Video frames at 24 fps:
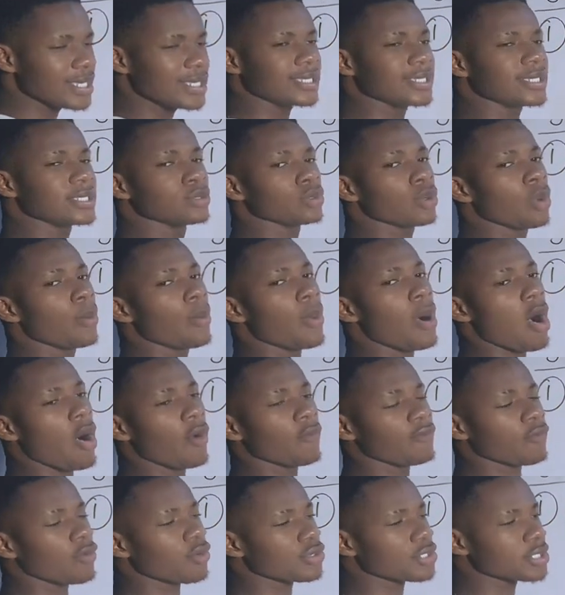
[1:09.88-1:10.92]
is the number
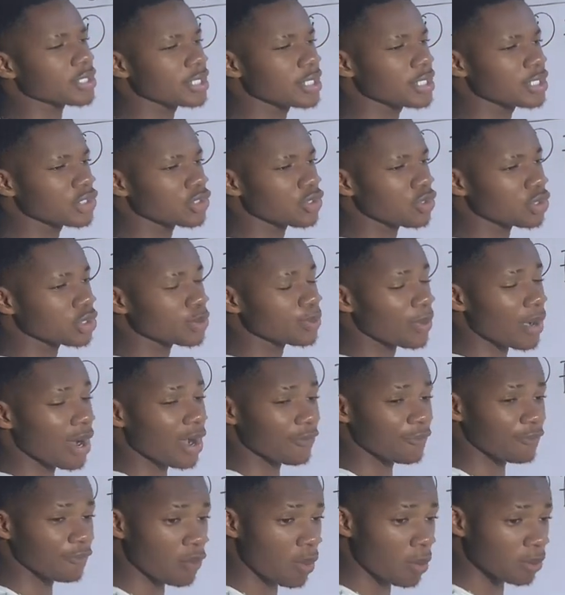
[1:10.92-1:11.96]
of oscillations
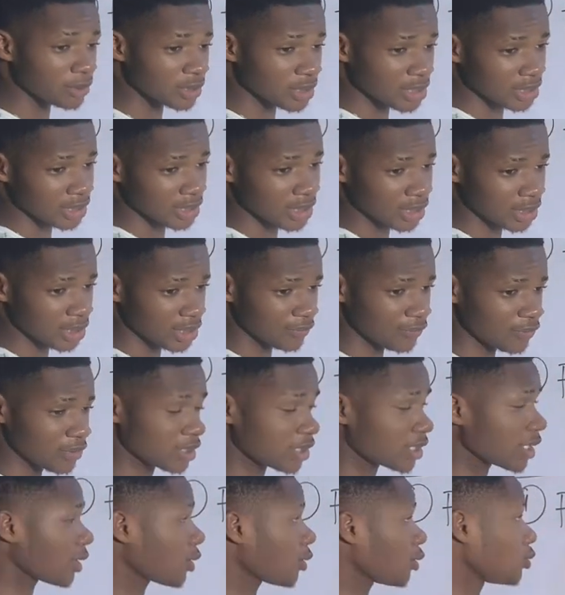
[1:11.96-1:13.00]
performed in a given
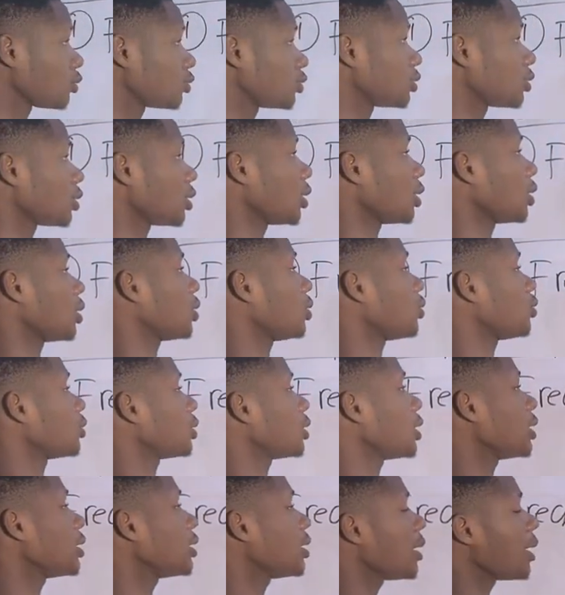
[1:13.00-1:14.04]
second.
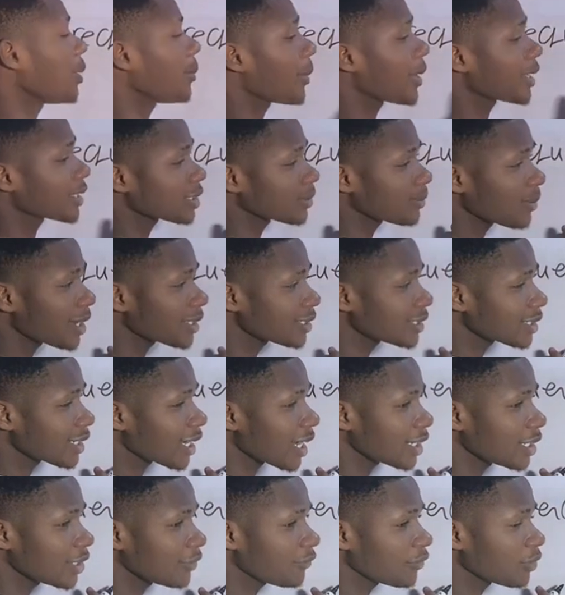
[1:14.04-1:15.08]
Okay,
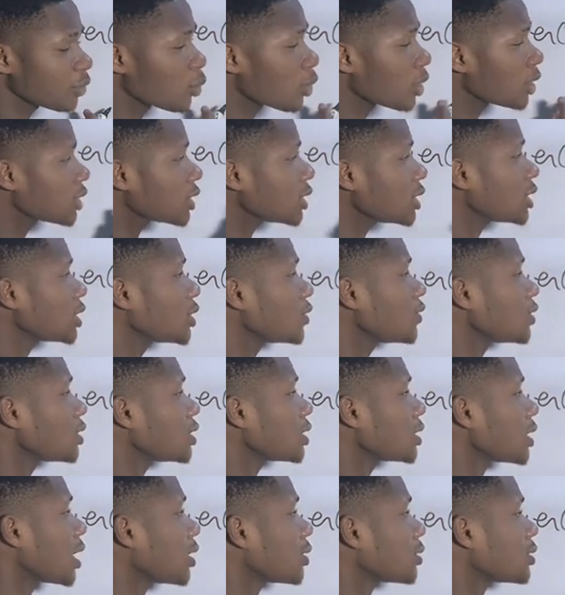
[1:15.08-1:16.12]
mathematically frequency is
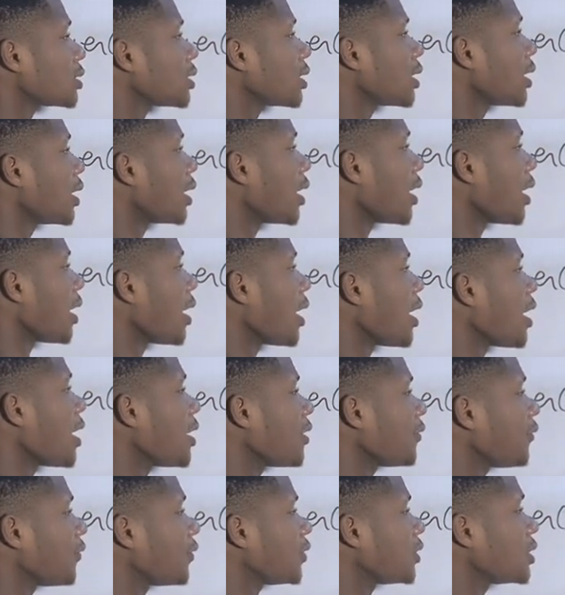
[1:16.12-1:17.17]
written as
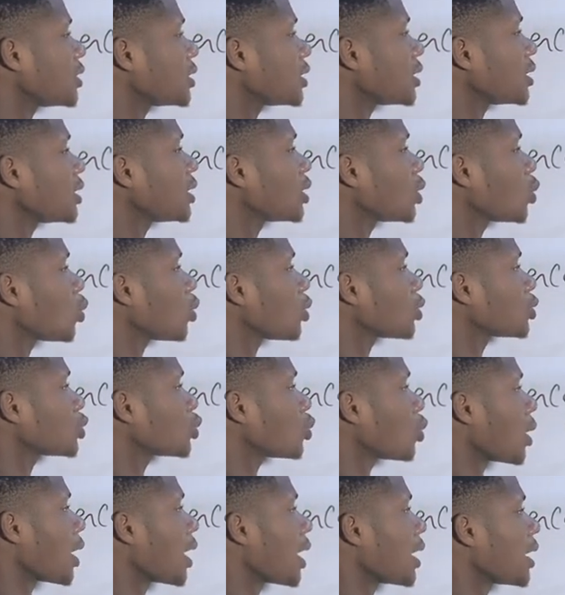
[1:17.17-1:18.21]
F is equal
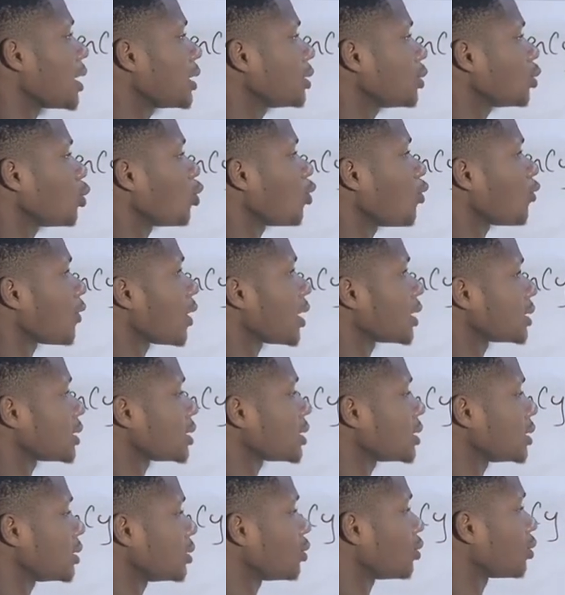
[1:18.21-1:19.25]
to N over
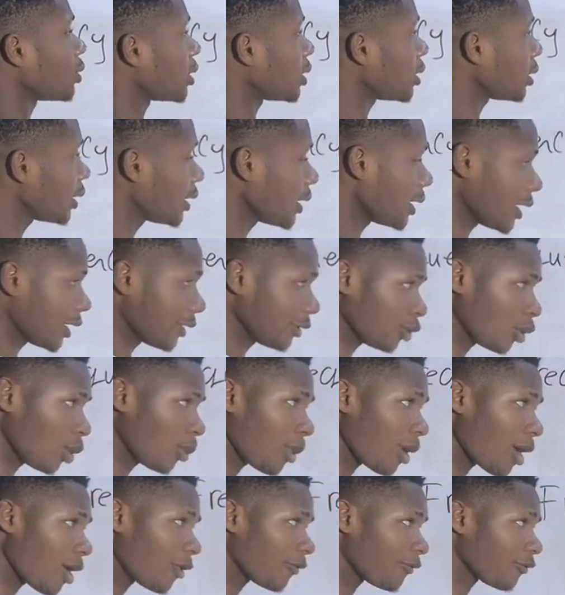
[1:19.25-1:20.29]
T. Okay,
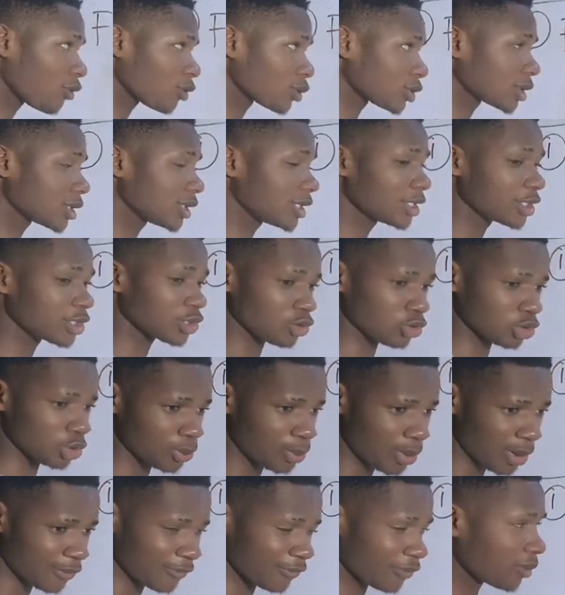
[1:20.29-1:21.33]
number of oscillations
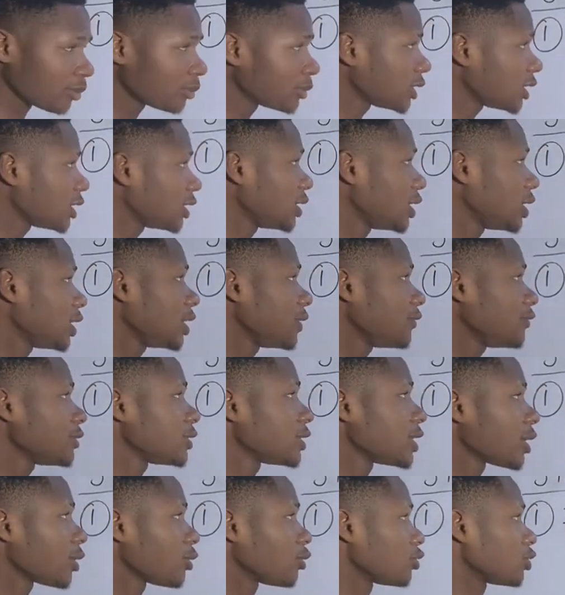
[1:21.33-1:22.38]
performed in a given
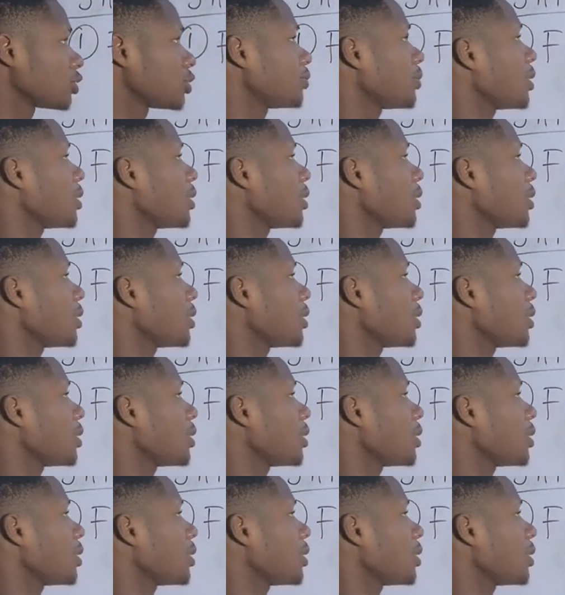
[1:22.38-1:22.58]
second